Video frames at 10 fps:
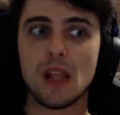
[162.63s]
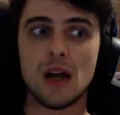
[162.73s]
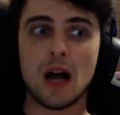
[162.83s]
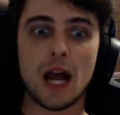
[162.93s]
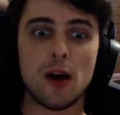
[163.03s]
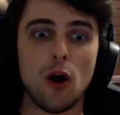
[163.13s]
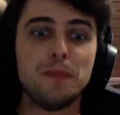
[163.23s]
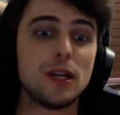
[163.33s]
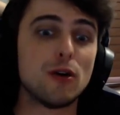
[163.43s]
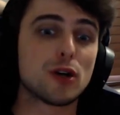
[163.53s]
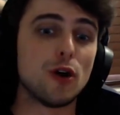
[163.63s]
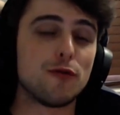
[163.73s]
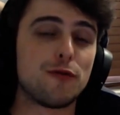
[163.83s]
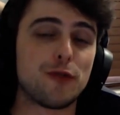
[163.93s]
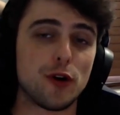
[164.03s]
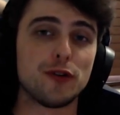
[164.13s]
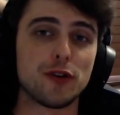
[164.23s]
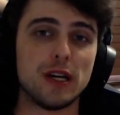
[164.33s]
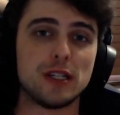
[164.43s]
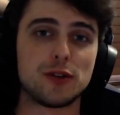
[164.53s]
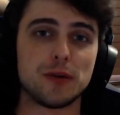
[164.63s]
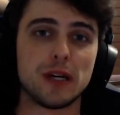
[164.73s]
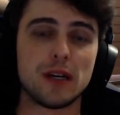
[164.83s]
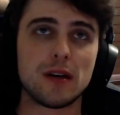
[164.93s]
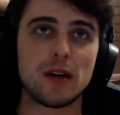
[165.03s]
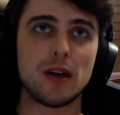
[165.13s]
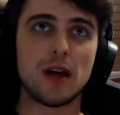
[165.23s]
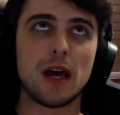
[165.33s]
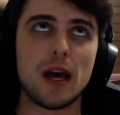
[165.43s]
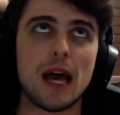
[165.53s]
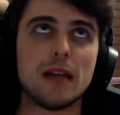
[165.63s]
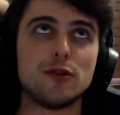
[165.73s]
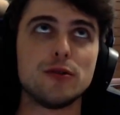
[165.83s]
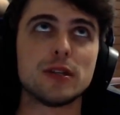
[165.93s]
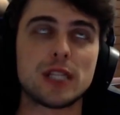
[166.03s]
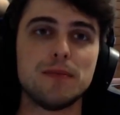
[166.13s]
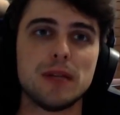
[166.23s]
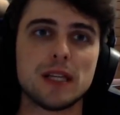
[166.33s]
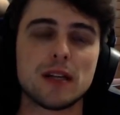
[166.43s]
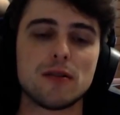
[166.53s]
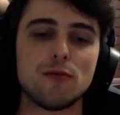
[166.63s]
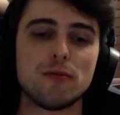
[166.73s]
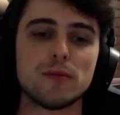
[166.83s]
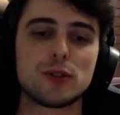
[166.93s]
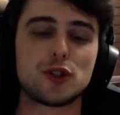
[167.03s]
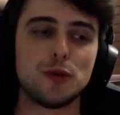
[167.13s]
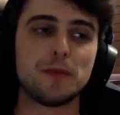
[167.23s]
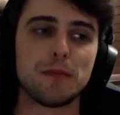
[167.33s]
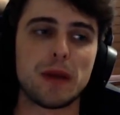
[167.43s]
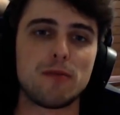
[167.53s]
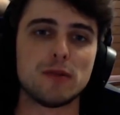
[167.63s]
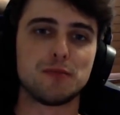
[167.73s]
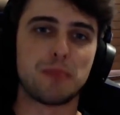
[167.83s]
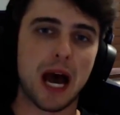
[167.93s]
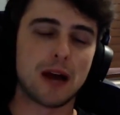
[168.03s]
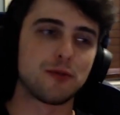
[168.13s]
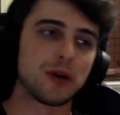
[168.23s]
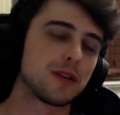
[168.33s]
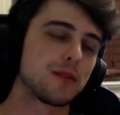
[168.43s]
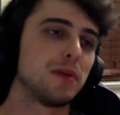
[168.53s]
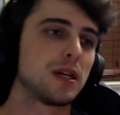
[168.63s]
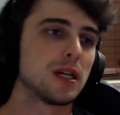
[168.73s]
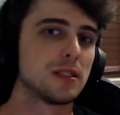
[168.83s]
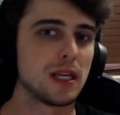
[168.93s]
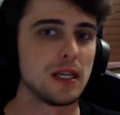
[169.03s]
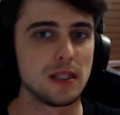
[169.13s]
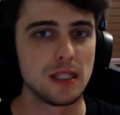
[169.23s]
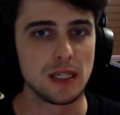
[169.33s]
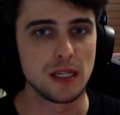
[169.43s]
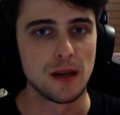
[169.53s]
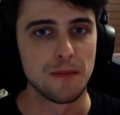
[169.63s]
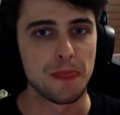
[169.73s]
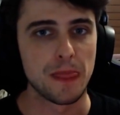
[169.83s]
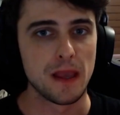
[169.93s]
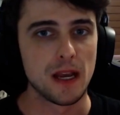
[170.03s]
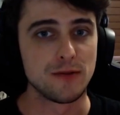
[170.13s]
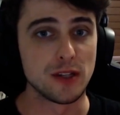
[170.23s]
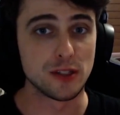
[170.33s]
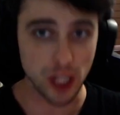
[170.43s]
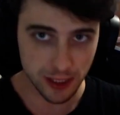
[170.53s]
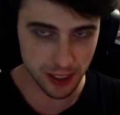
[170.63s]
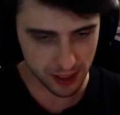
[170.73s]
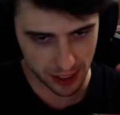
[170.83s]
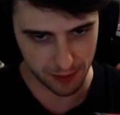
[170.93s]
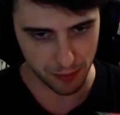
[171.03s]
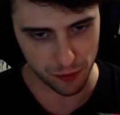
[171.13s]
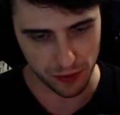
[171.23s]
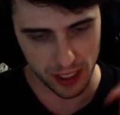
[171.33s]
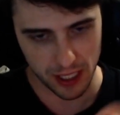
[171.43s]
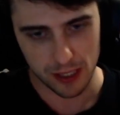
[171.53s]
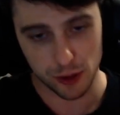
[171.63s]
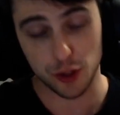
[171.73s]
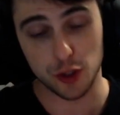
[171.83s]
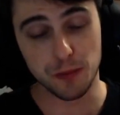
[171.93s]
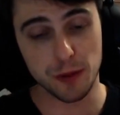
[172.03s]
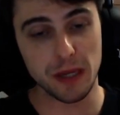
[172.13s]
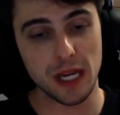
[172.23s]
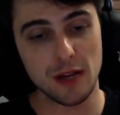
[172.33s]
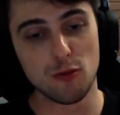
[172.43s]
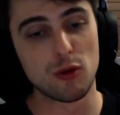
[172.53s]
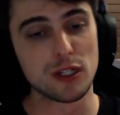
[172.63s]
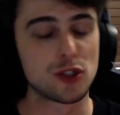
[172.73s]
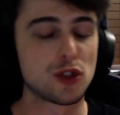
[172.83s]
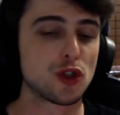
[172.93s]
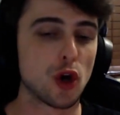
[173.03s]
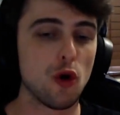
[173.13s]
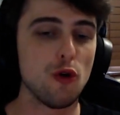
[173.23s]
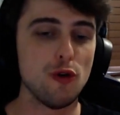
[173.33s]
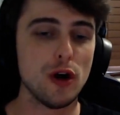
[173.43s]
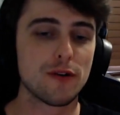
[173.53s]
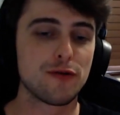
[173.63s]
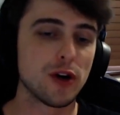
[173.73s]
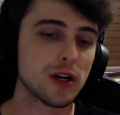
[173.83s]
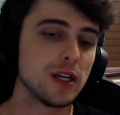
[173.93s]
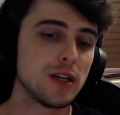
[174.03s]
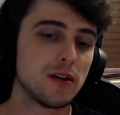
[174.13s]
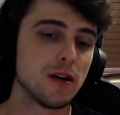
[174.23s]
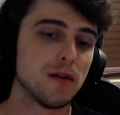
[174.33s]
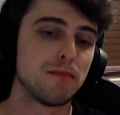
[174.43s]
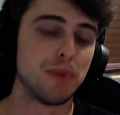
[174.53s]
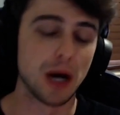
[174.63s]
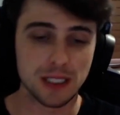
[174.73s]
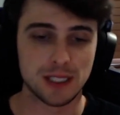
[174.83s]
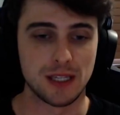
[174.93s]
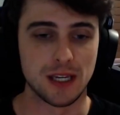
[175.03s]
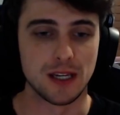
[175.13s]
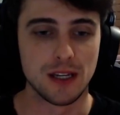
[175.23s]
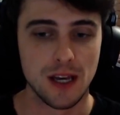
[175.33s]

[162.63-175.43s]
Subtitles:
I hope they don't go further into it and do the same thing that Superman was bad with. Because in the Justice League movie, Superman was so fucking busted